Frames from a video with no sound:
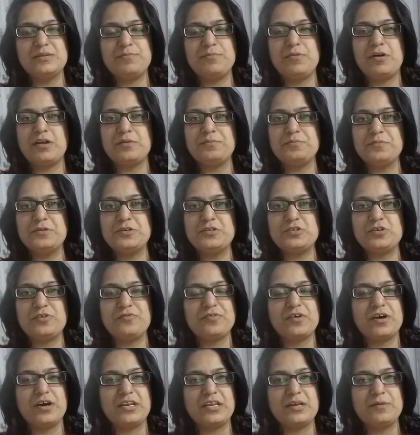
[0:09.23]
Department
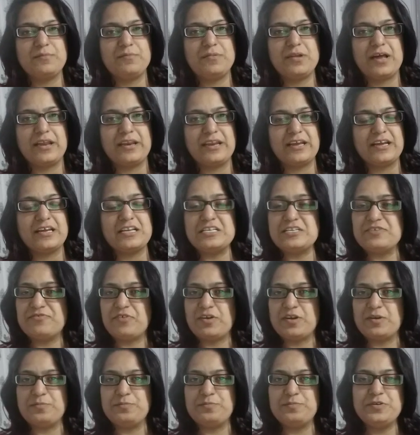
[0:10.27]
of Career Planning and
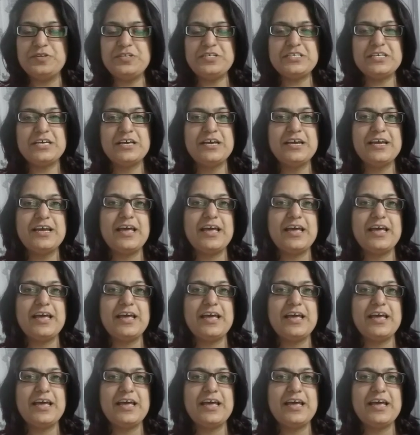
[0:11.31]
Development,